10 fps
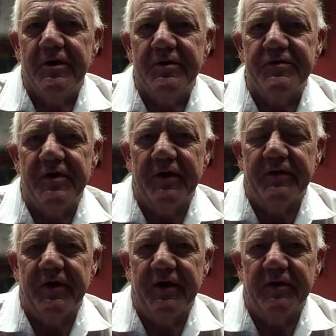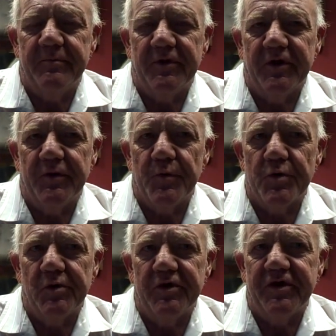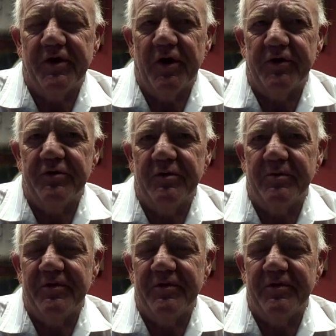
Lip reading: saying that I had been unruly and arguing